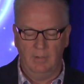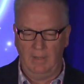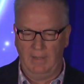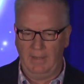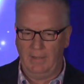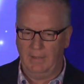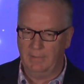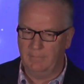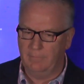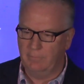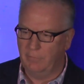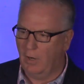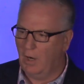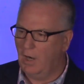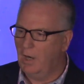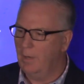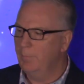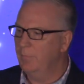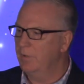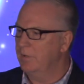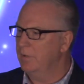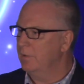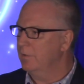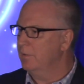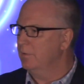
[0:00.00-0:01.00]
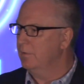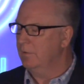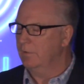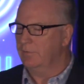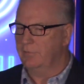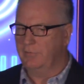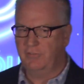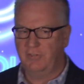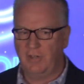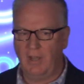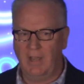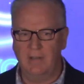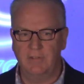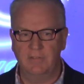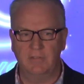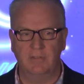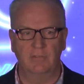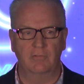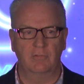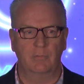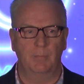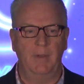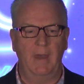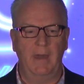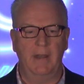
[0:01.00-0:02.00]
environment is changing
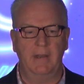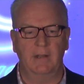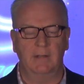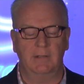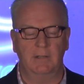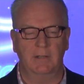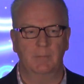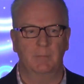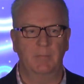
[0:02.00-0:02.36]
dramatically,